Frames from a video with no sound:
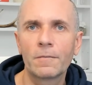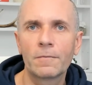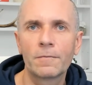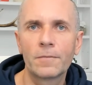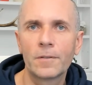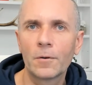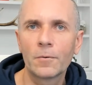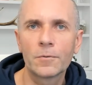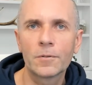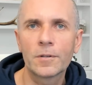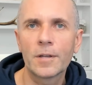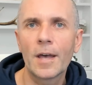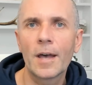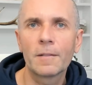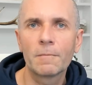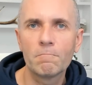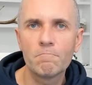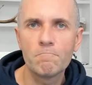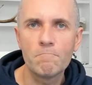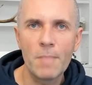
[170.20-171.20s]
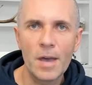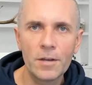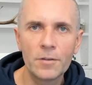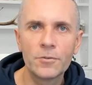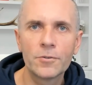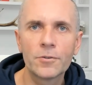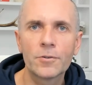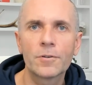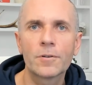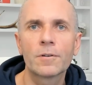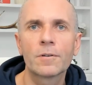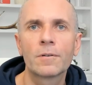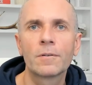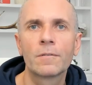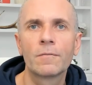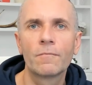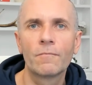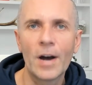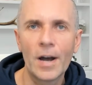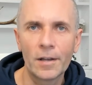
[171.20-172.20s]
those had
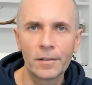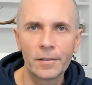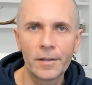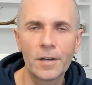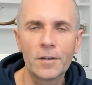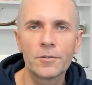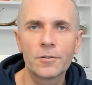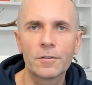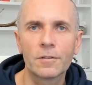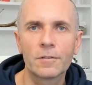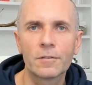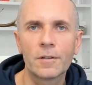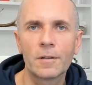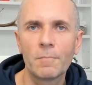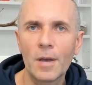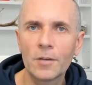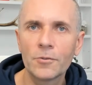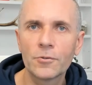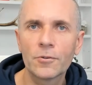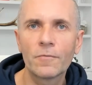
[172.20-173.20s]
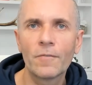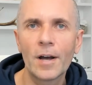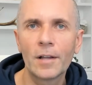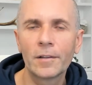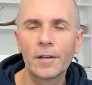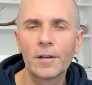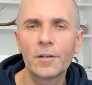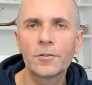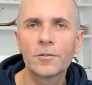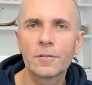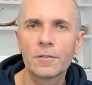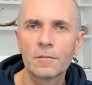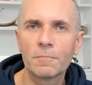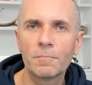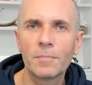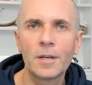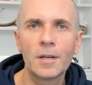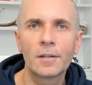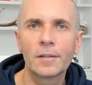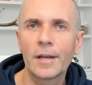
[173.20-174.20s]
major violations. And major violations
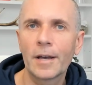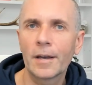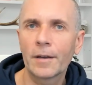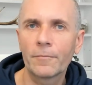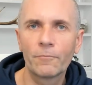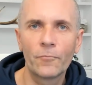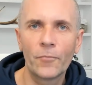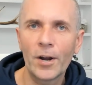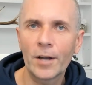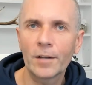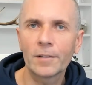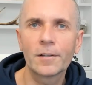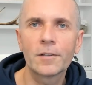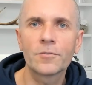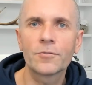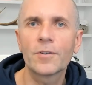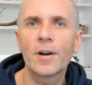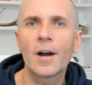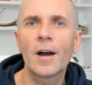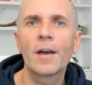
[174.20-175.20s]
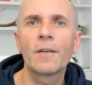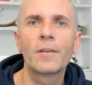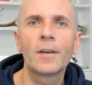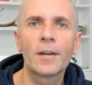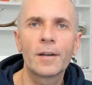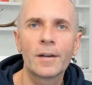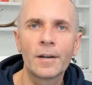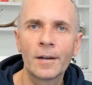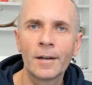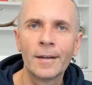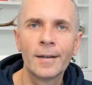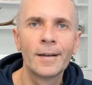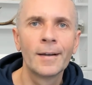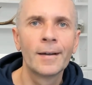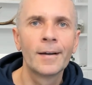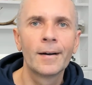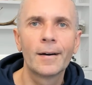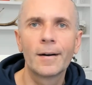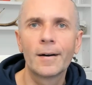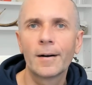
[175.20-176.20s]
being like reckless driving,
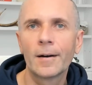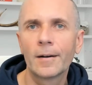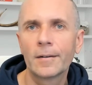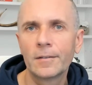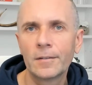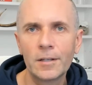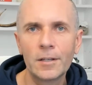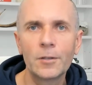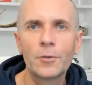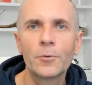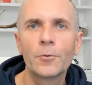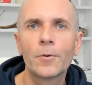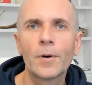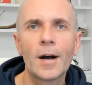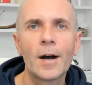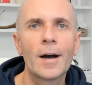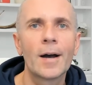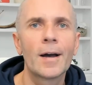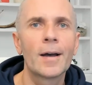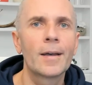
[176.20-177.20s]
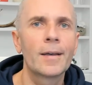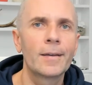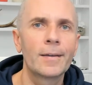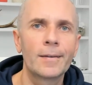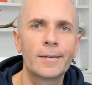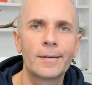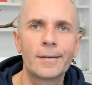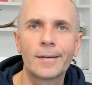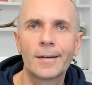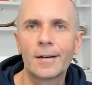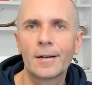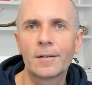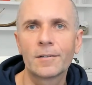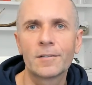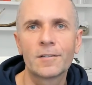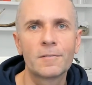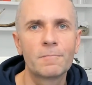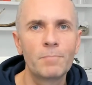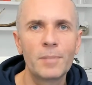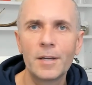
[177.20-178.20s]
DUI,
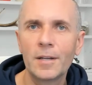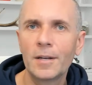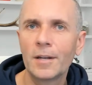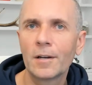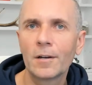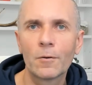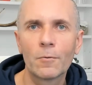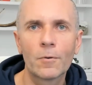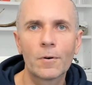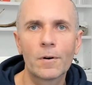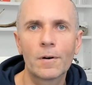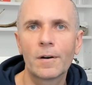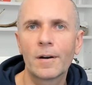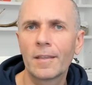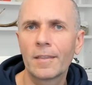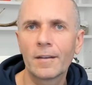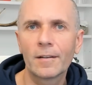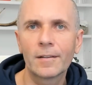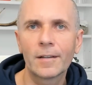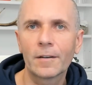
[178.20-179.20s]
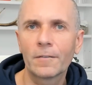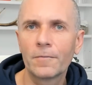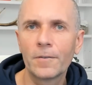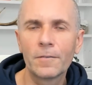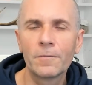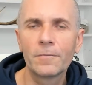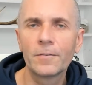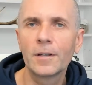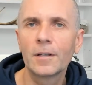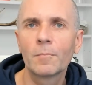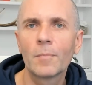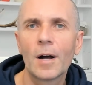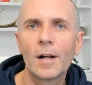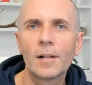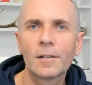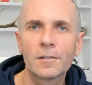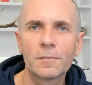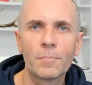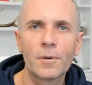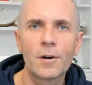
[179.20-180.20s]
speeding over, I think, like 15
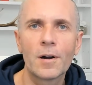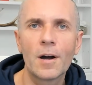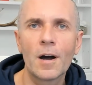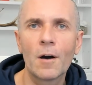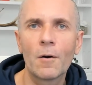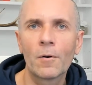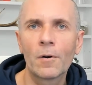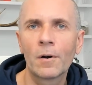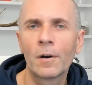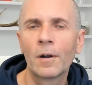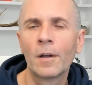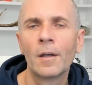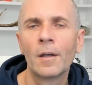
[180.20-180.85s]
miles per hour,